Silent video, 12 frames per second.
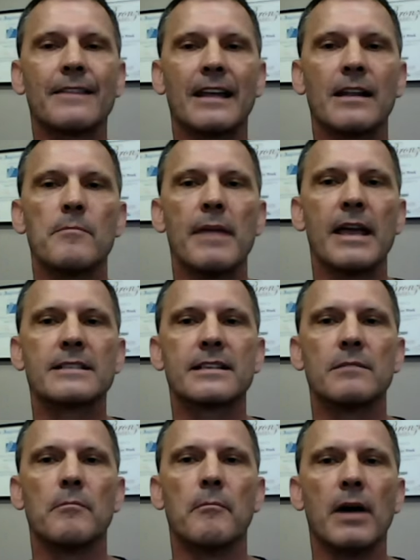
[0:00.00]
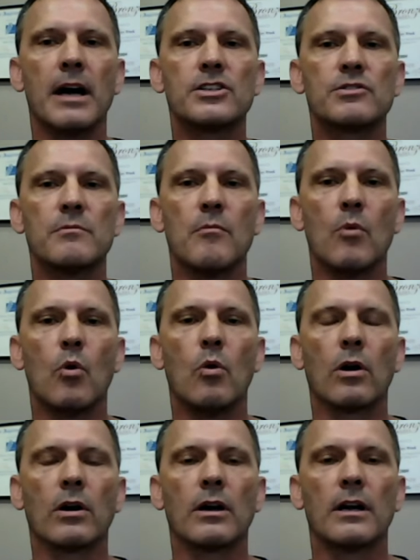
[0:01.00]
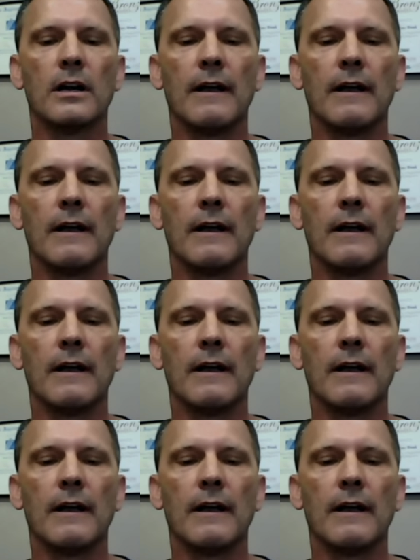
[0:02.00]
then it makes it much more